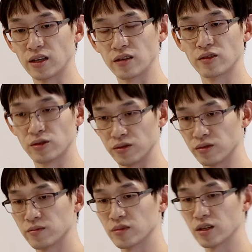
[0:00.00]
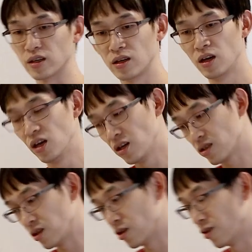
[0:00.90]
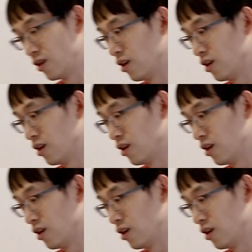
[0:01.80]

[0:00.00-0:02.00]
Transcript: never do. Okay, so